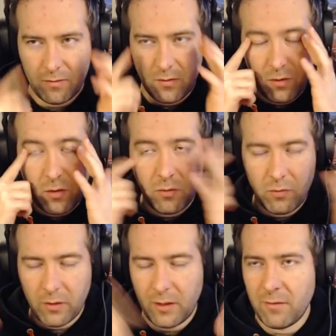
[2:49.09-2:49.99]
Or no,
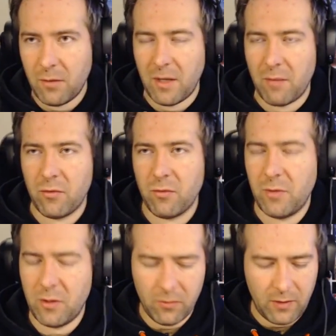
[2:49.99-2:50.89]
not even a map. We
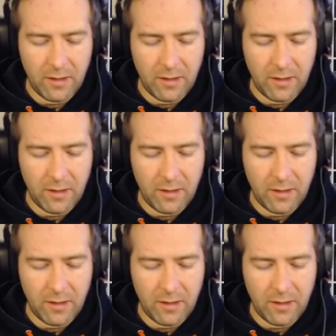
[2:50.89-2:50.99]
don't care